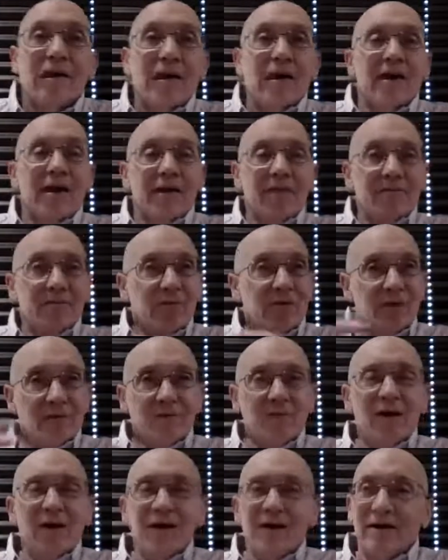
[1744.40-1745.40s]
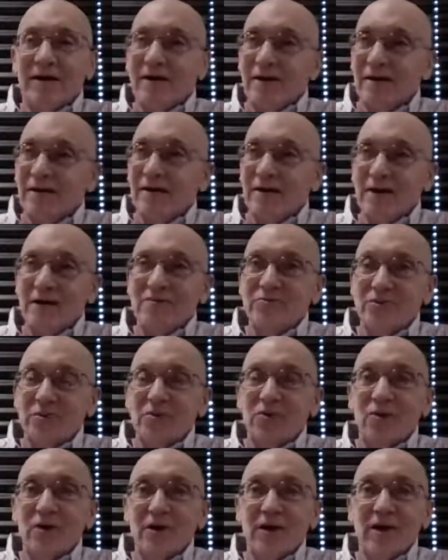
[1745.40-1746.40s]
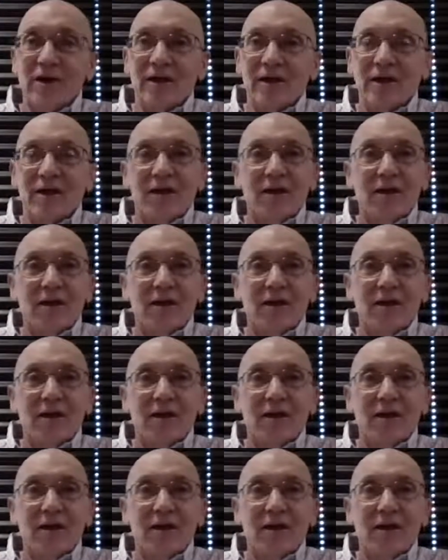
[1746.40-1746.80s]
And as we're talking,